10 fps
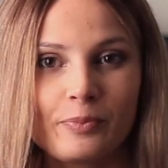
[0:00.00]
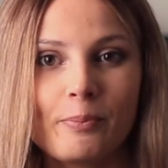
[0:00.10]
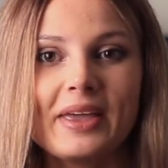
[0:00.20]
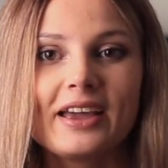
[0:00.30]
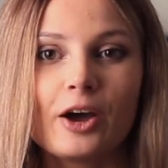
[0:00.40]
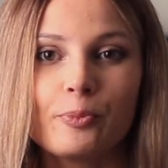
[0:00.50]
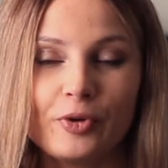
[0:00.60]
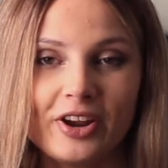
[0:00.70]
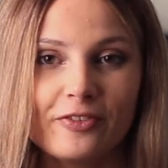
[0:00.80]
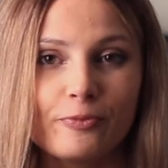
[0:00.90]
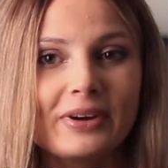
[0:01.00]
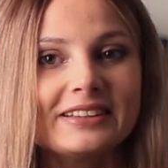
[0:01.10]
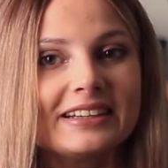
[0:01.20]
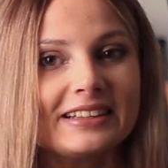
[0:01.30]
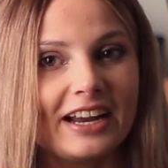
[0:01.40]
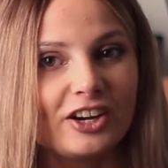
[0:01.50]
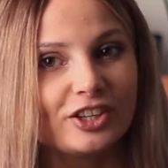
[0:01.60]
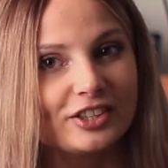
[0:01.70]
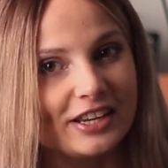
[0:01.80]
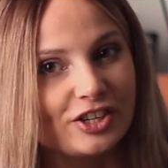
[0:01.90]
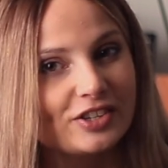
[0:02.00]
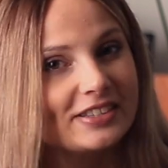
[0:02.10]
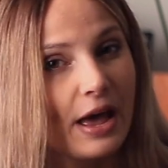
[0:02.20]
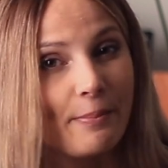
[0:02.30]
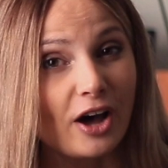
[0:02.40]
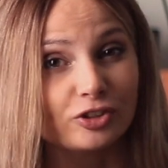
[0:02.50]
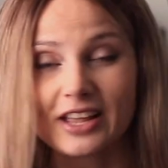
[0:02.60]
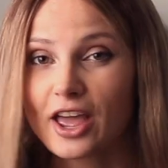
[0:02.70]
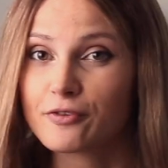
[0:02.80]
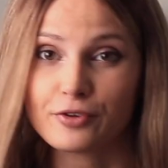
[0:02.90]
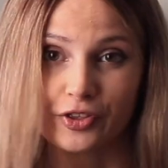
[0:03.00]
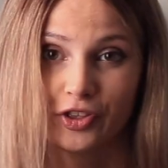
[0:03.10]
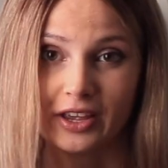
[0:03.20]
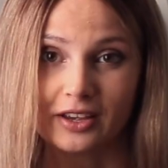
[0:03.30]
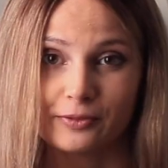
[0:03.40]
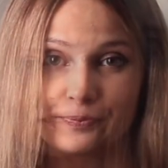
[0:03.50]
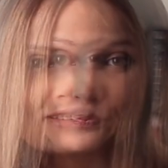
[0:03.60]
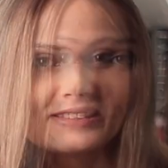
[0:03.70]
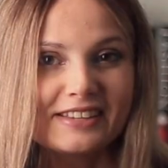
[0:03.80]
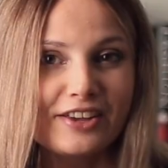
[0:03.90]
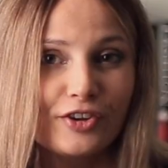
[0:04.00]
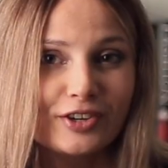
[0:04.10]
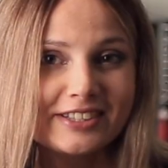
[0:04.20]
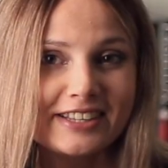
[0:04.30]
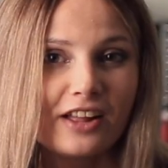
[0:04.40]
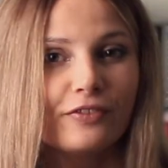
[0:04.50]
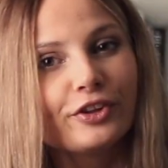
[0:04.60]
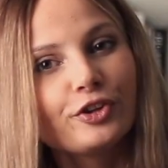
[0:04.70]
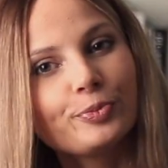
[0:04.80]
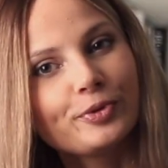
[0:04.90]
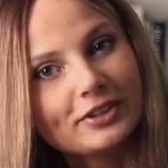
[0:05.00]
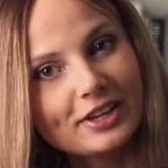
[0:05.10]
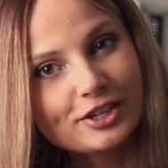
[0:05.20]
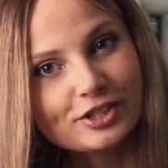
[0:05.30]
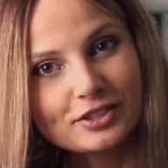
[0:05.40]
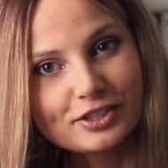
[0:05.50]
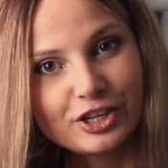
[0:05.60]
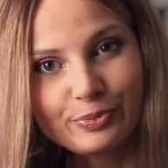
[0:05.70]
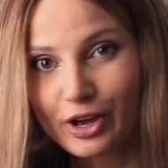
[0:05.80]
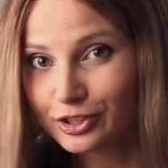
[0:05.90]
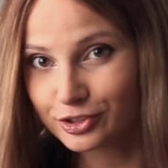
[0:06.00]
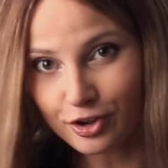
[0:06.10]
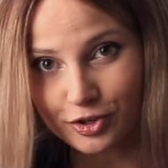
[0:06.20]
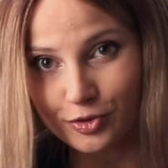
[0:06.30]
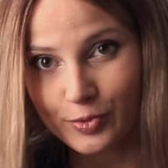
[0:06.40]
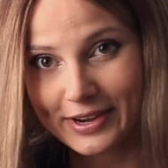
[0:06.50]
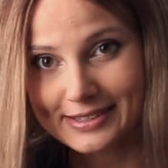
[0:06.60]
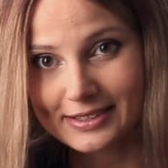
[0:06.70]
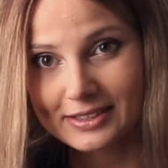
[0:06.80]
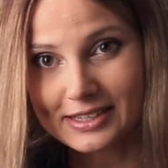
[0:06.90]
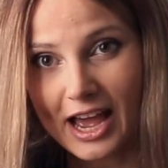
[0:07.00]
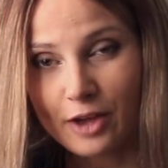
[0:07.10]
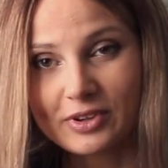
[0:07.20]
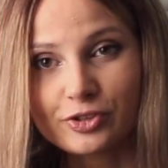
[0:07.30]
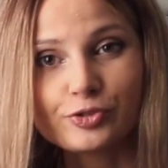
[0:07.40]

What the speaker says: Make a brief but clear notations about everything. Save yourself and your production team a ton of wasted time and